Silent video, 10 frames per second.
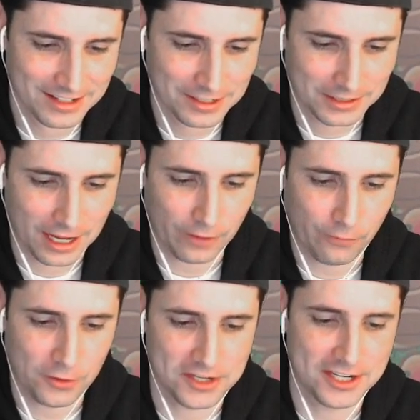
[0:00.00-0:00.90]

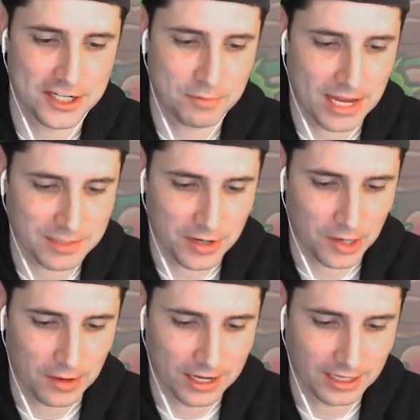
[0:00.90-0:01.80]
California did just pass
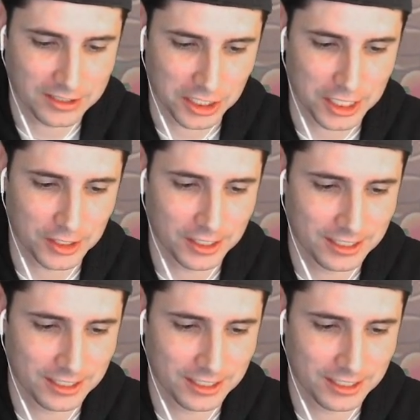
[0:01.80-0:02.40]
marijuana. It's legal.